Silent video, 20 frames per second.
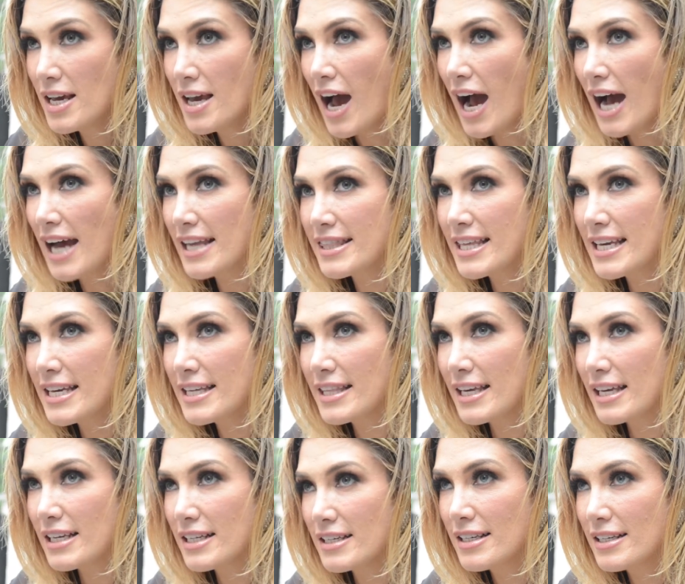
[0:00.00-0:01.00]
I think
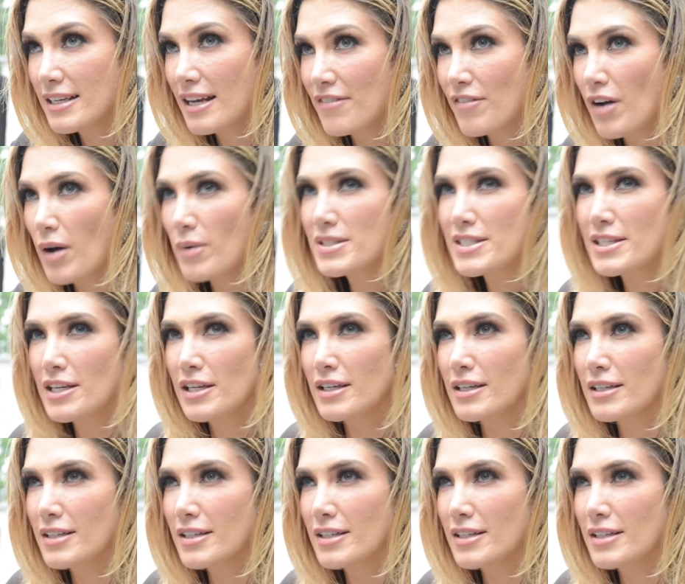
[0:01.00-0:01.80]
that if I was to